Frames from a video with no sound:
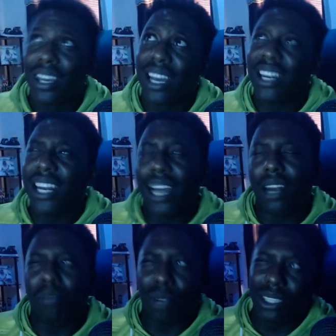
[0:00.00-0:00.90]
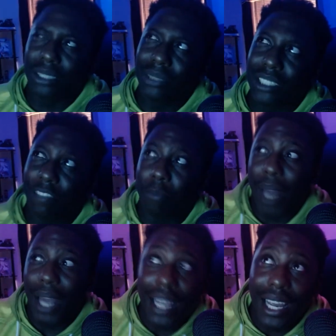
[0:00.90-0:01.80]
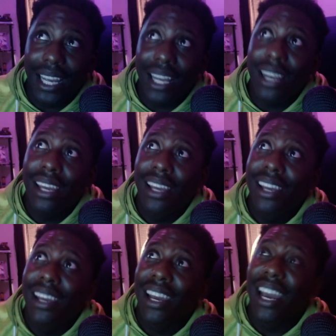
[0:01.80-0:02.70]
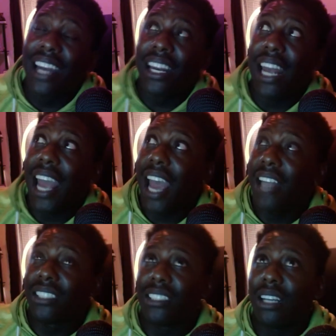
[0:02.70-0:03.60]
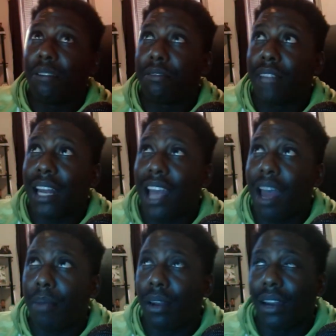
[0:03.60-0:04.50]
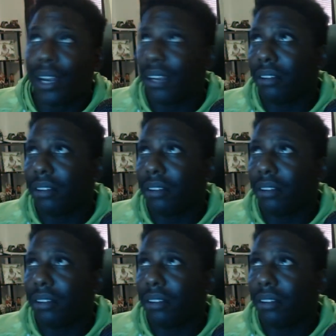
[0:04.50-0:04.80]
And then they kind of brought some stuff back in, and then they added stuff that happened like